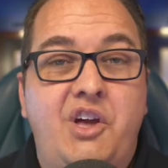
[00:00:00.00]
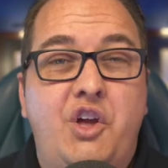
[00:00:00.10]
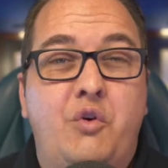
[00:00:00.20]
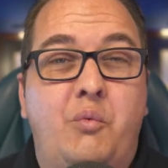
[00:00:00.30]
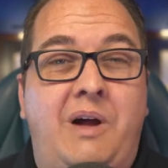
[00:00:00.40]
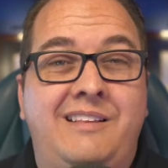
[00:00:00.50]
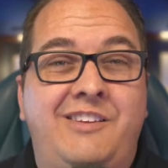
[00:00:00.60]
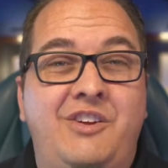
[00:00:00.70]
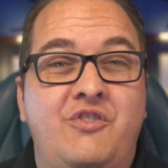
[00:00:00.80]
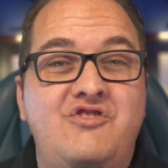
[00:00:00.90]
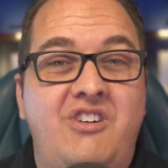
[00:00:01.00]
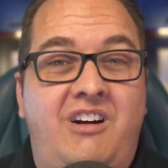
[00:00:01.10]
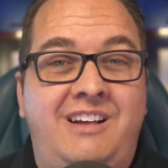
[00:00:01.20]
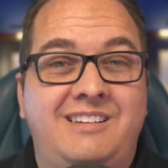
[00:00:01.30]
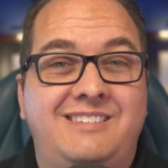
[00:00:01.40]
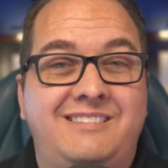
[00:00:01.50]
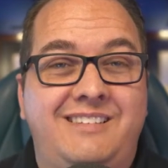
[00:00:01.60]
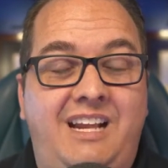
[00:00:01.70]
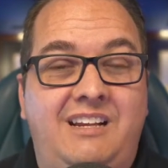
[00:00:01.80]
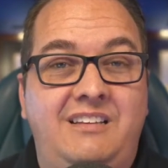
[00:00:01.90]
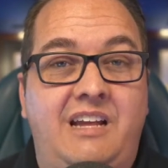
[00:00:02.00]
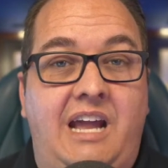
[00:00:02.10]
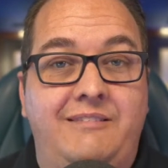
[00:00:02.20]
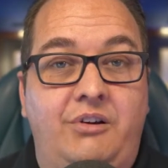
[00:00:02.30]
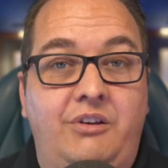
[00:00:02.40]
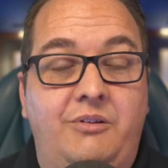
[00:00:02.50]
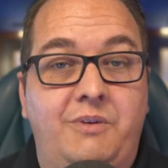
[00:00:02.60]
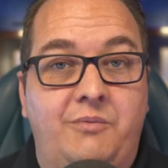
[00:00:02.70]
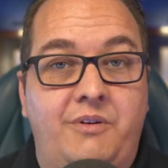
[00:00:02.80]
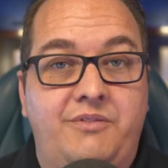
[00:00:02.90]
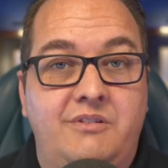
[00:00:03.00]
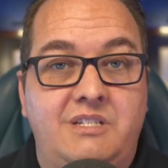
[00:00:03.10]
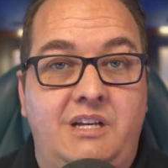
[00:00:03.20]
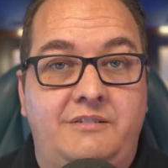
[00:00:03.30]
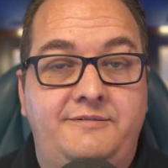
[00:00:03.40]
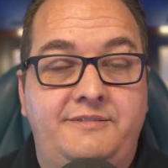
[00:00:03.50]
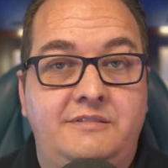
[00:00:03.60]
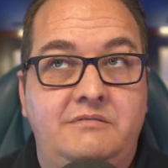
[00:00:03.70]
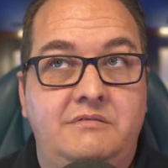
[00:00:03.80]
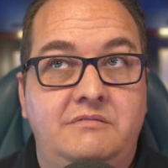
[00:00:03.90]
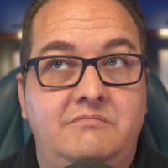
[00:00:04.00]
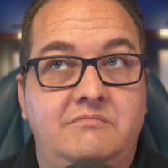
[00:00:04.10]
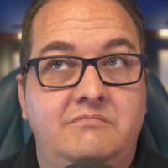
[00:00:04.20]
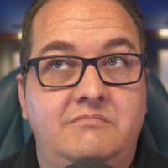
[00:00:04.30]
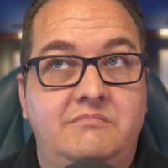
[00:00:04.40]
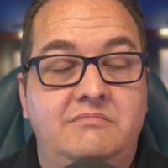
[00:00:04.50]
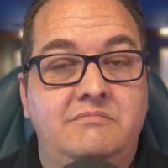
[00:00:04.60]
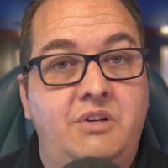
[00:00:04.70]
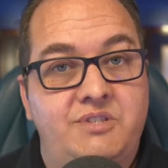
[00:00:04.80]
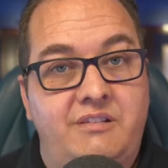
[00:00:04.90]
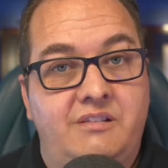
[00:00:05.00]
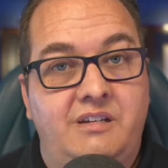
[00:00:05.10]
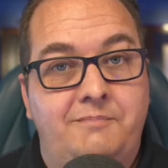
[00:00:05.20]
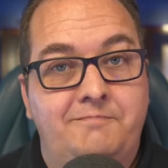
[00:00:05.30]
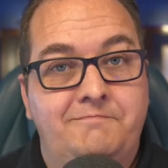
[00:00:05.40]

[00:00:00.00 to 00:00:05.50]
While you're not likely to have argument with yourself most of the time.